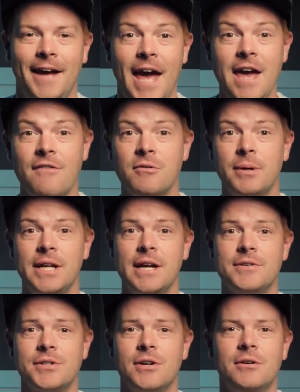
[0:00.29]
Hey everybody,
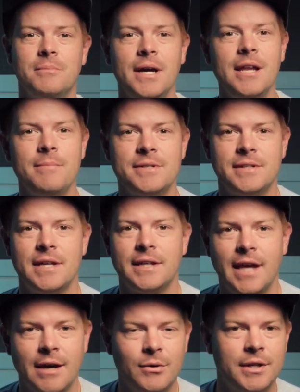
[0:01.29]
how's it going? My name is Nate
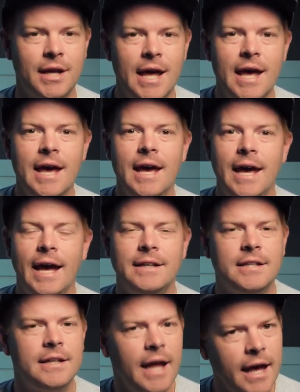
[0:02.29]
Caywood, and
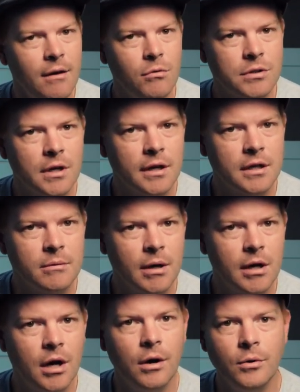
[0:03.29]
today we're talking
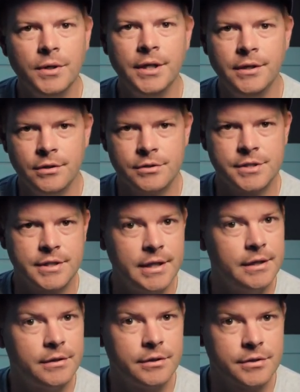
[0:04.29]
about honing your
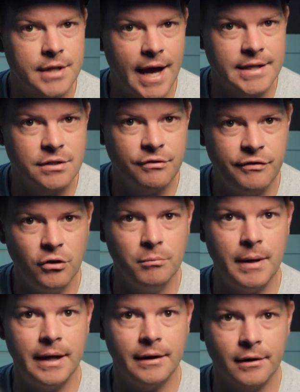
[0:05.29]
skills as a
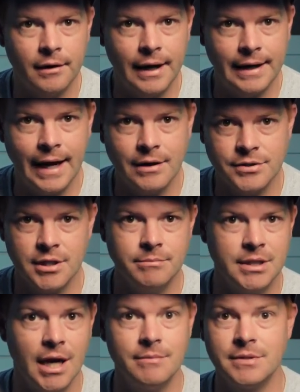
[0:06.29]
filmmaker and how
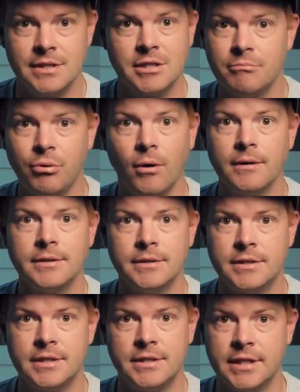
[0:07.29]
sometimes it's
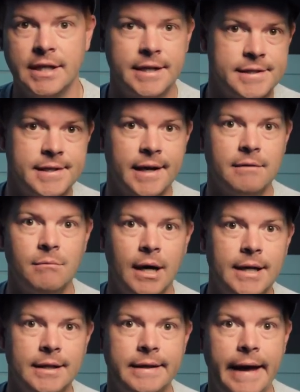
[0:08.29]
important to get a second
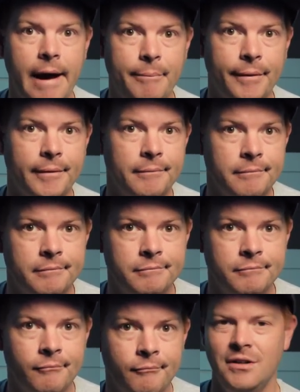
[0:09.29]
bite at the apple.
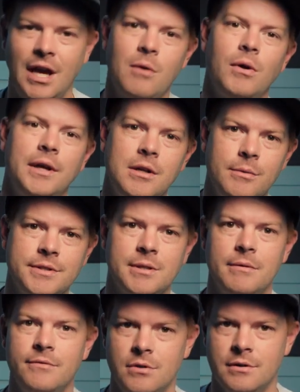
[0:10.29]
Okay, well I know what
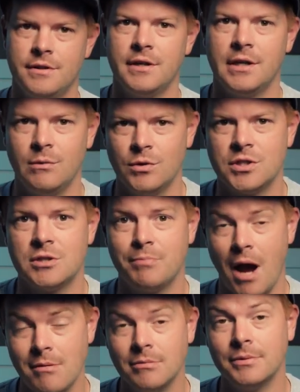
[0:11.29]
some of you are thinking, which is
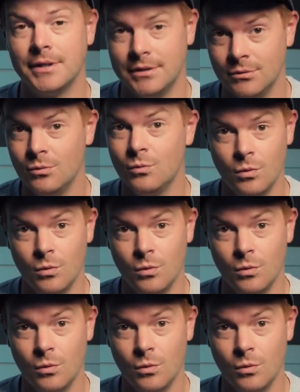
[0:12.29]
probably,